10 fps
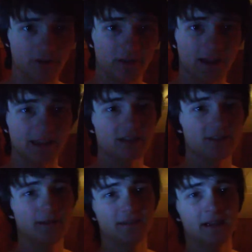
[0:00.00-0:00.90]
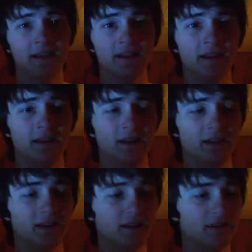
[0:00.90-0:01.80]
know, like, just because I
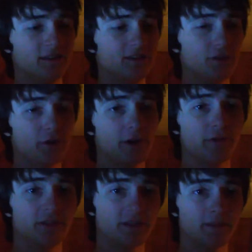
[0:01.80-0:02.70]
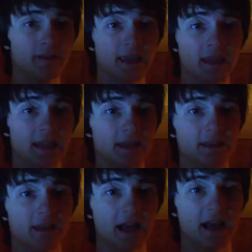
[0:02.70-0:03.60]
disagree with them and